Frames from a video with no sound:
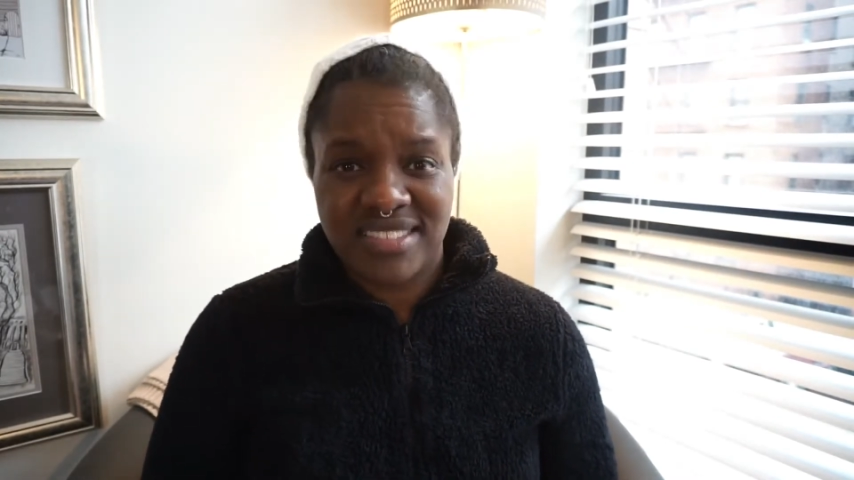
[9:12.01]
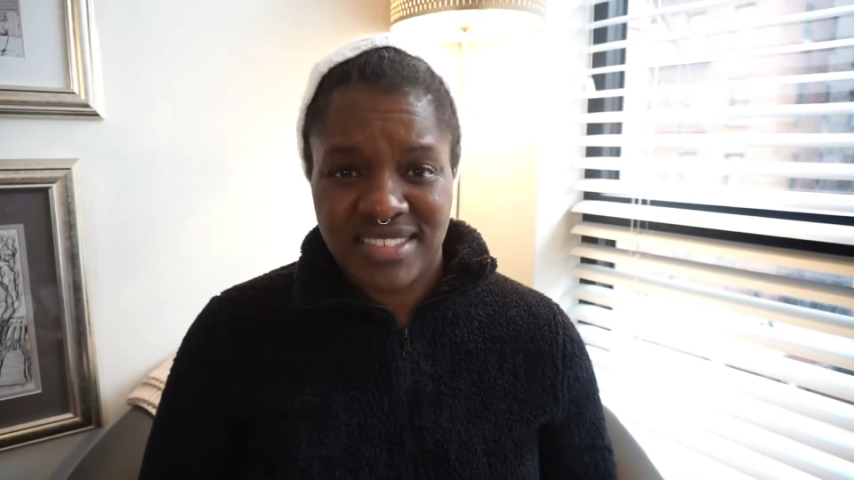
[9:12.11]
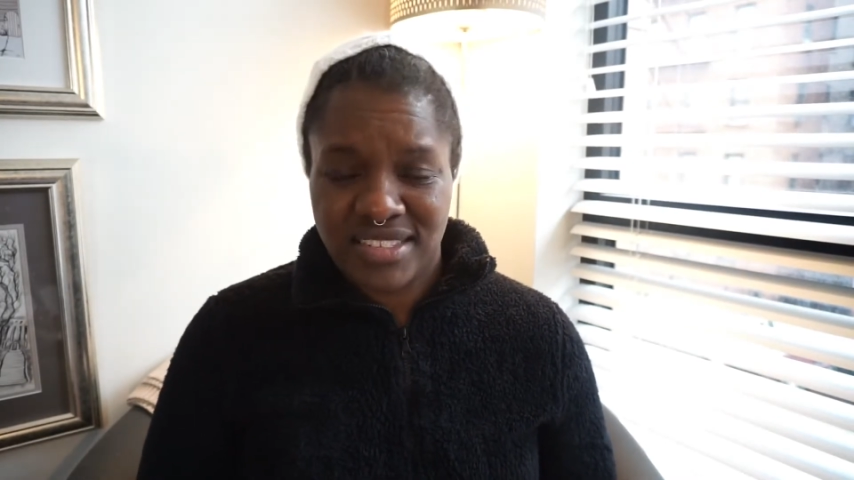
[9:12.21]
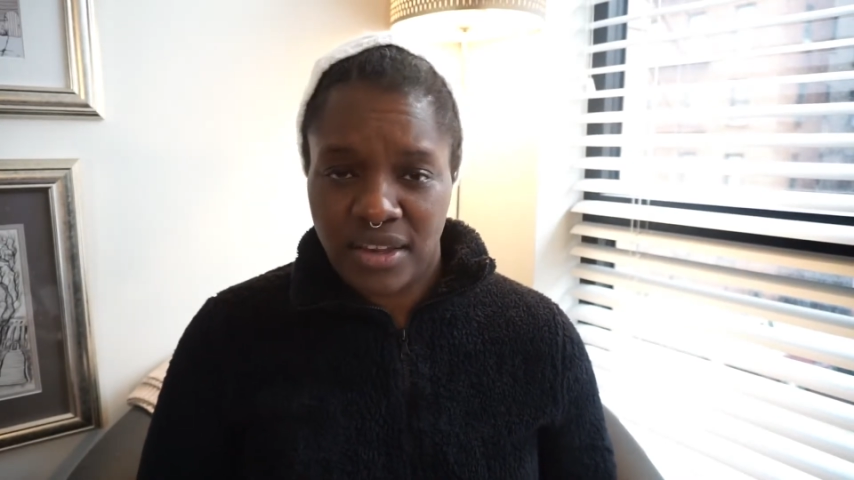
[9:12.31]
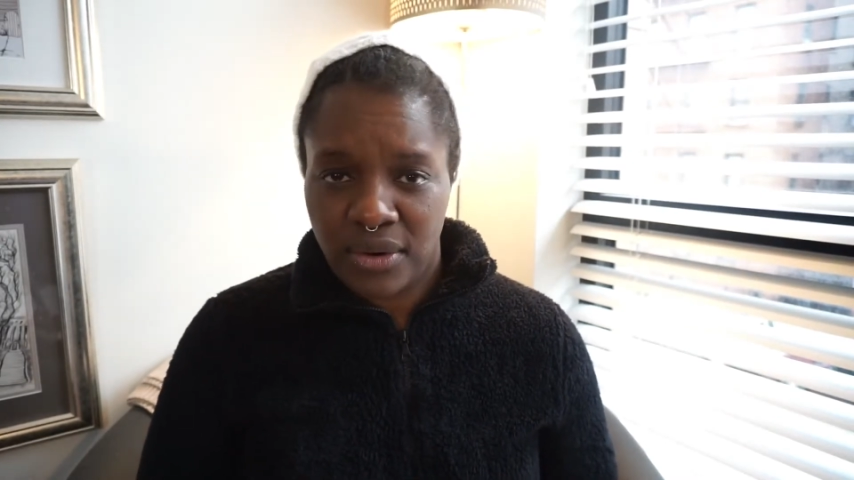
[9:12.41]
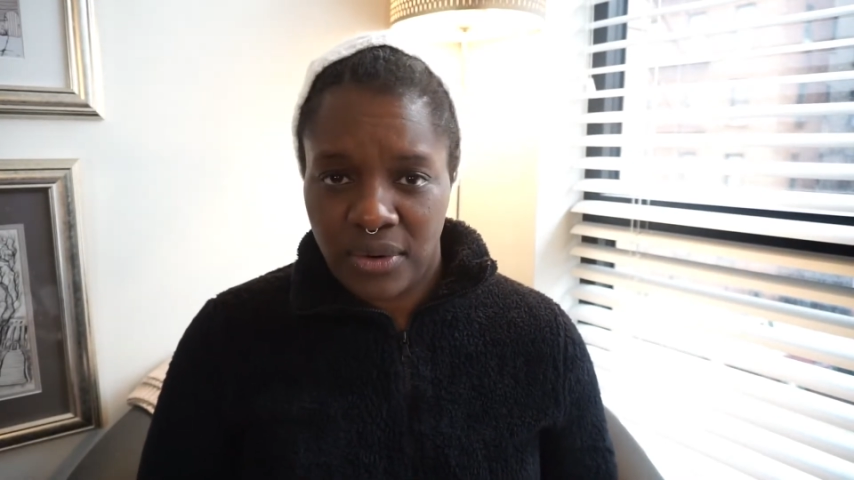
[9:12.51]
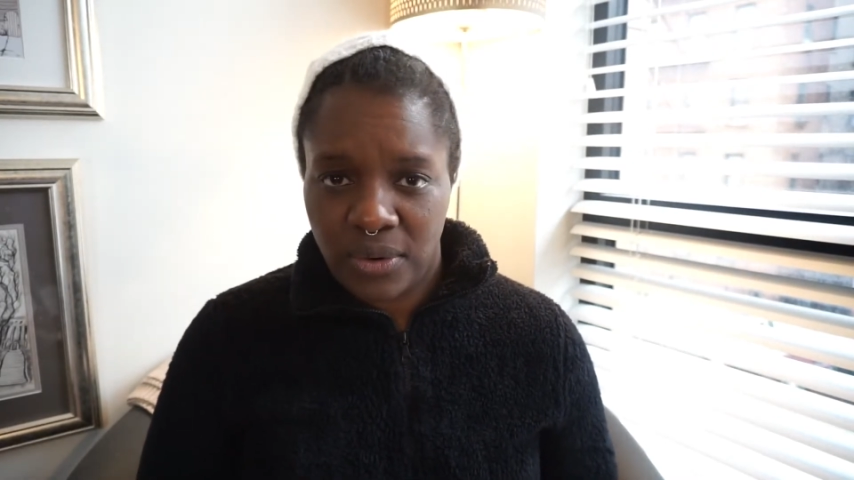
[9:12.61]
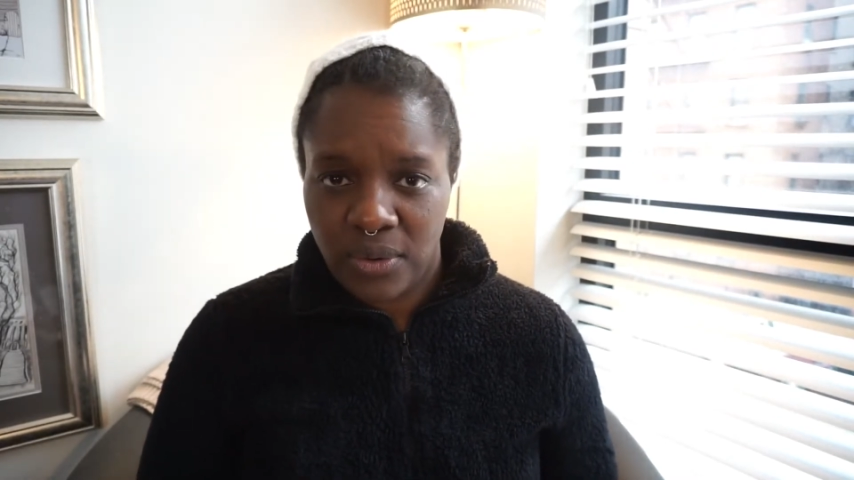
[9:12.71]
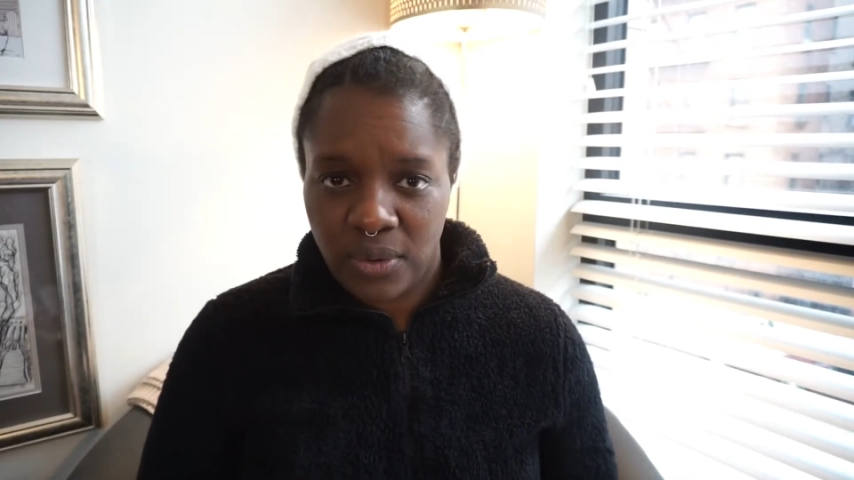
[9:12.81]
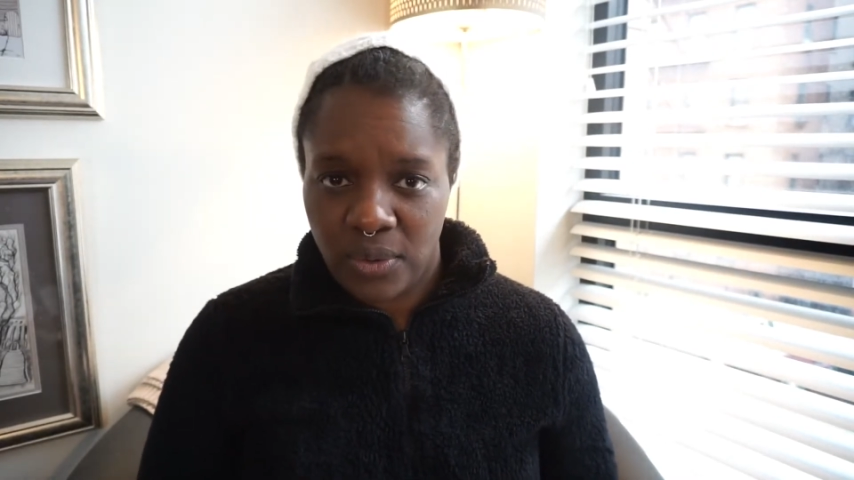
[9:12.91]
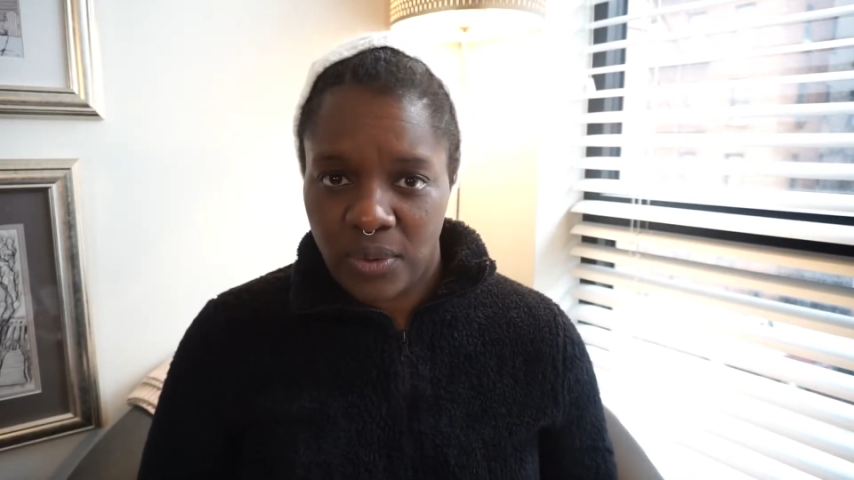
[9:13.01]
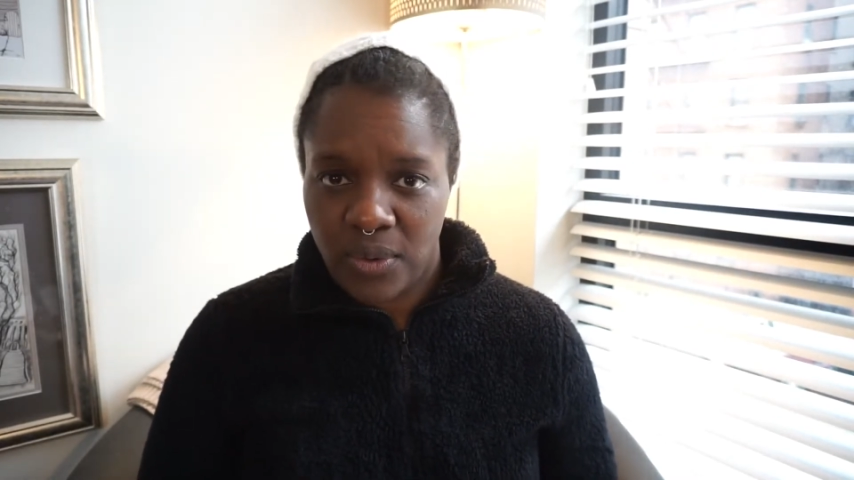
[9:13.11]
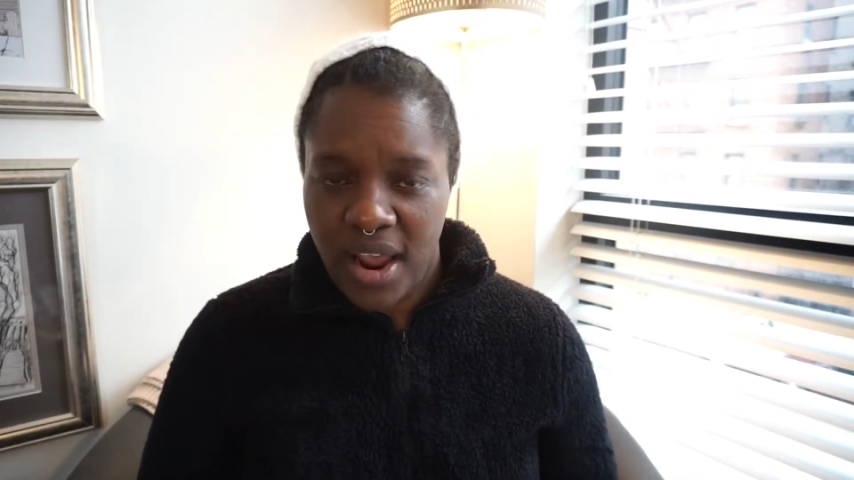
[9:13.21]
so